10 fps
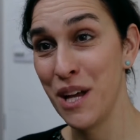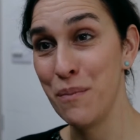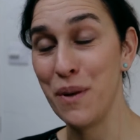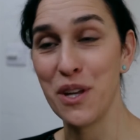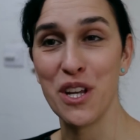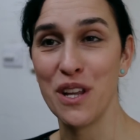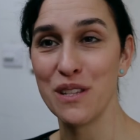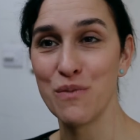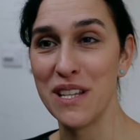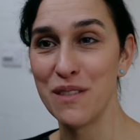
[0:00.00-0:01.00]
But, you know,
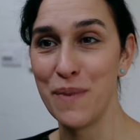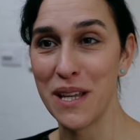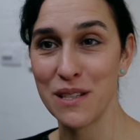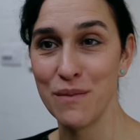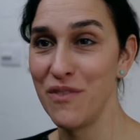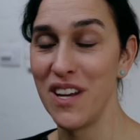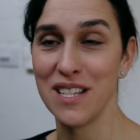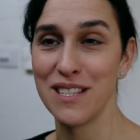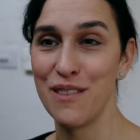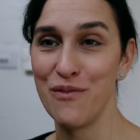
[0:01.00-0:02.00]
there's ways of being
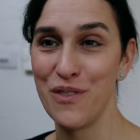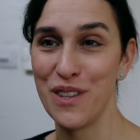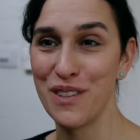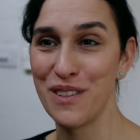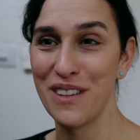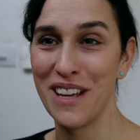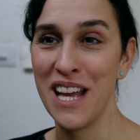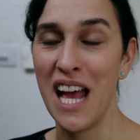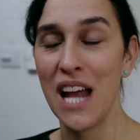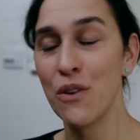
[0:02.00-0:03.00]
subversive,
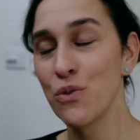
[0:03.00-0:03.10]
and